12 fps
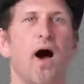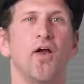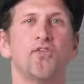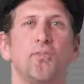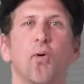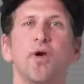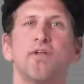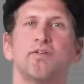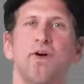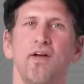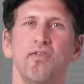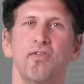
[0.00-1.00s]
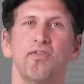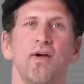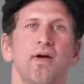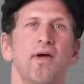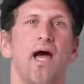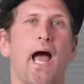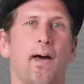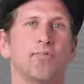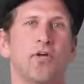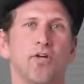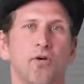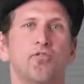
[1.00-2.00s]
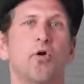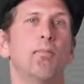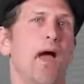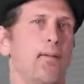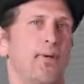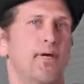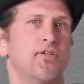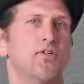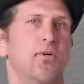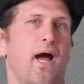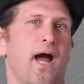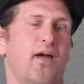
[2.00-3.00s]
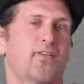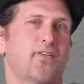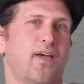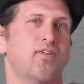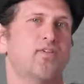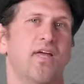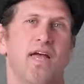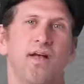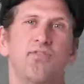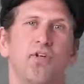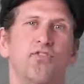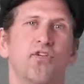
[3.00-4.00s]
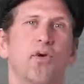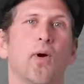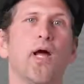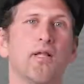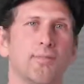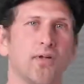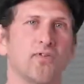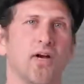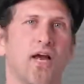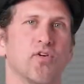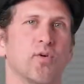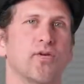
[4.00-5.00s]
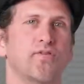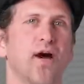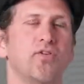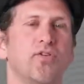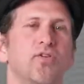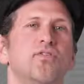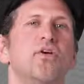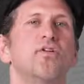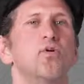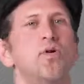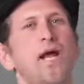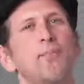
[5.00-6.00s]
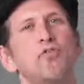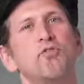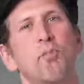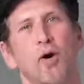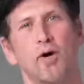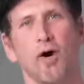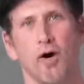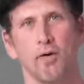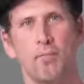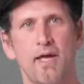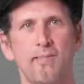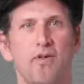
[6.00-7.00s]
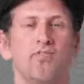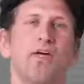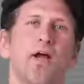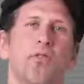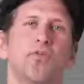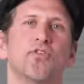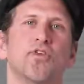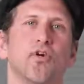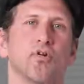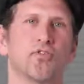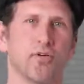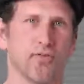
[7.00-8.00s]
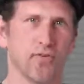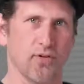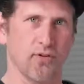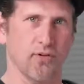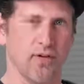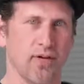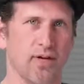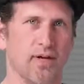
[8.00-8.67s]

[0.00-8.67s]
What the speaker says: On supported devices, apps can use OMAPI to access NFC secure elements on Android devices to enable smart card payments and other secure services.